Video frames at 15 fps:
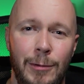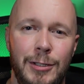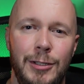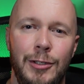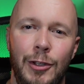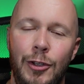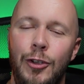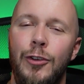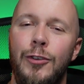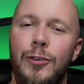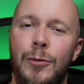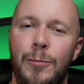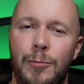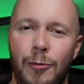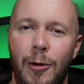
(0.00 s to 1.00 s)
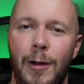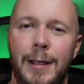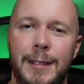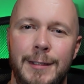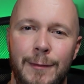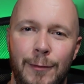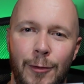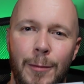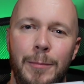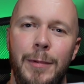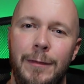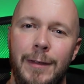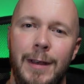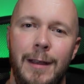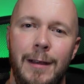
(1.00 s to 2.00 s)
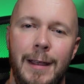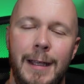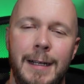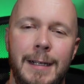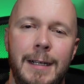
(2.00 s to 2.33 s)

which is a good price for a Bivvy Light.